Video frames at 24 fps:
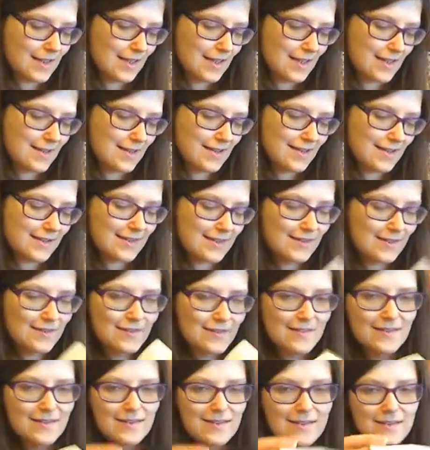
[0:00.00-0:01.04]
and it's
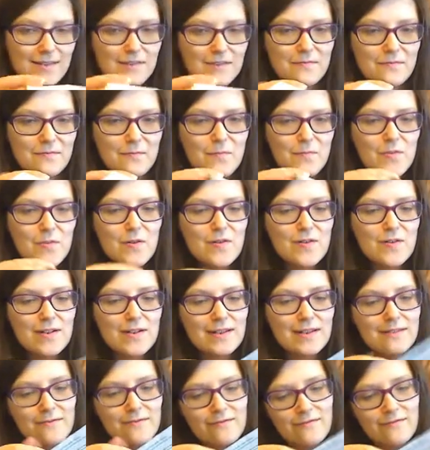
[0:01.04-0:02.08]
got lots more
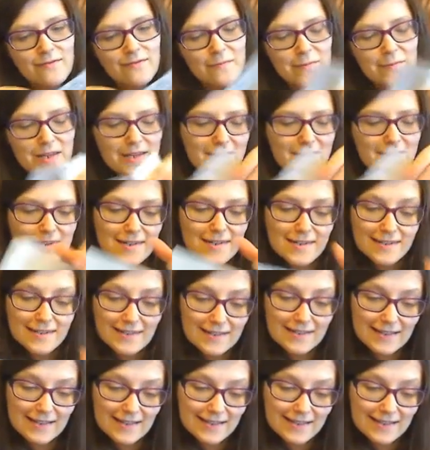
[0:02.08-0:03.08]
information